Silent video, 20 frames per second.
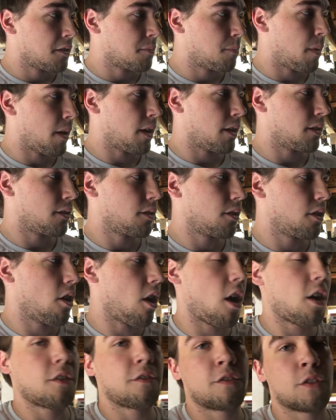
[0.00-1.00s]
been
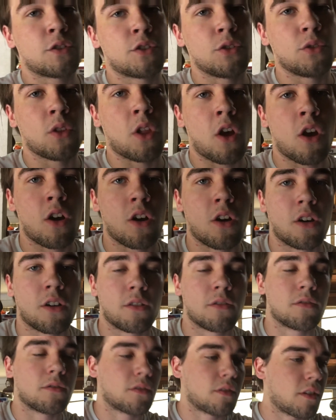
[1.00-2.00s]
gone for too long,
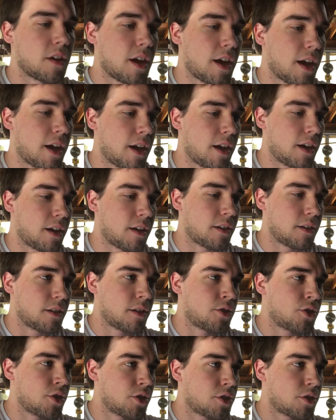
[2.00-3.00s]
and
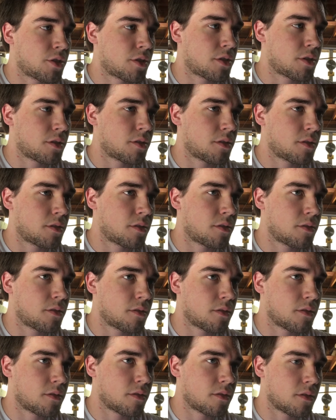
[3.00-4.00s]
it's just,
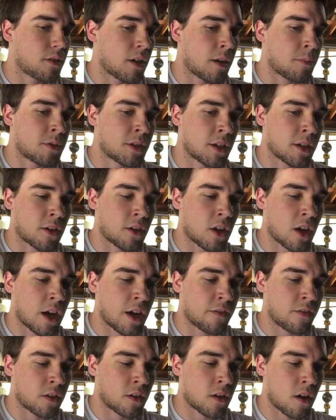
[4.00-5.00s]
I'm sick of not
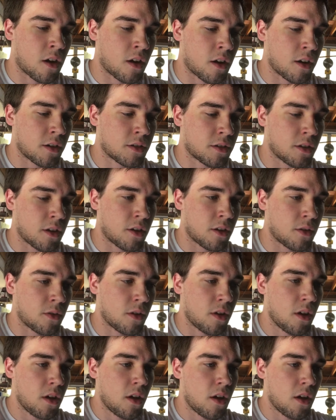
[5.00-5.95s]
having a car, so